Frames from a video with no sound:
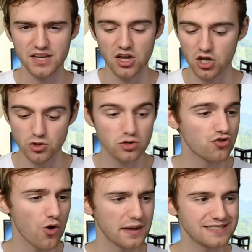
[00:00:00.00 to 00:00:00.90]
You can
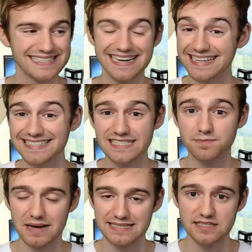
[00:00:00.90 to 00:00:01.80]
drop us an instant
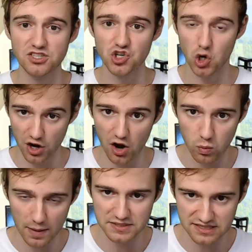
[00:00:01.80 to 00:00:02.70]
message on our
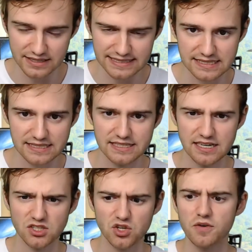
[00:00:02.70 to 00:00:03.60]
website.
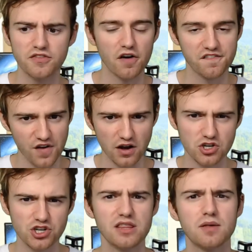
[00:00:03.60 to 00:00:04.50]
So we've got a
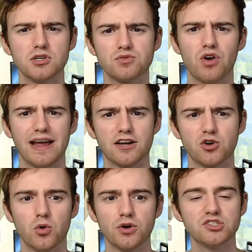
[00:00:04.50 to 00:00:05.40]
function in the bottom right hand
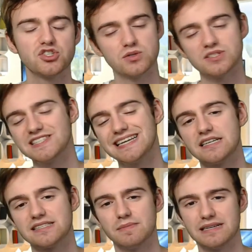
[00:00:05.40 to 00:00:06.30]
corner, so you can send
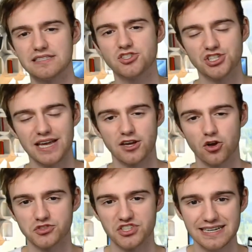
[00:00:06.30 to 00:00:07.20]
us a message to get in
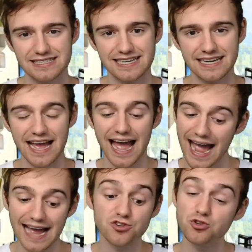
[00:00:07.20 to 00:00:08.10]
contact.
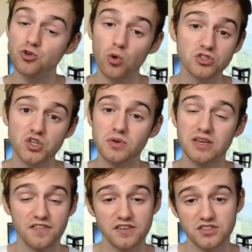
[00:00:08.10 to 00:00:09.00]
And you can also give us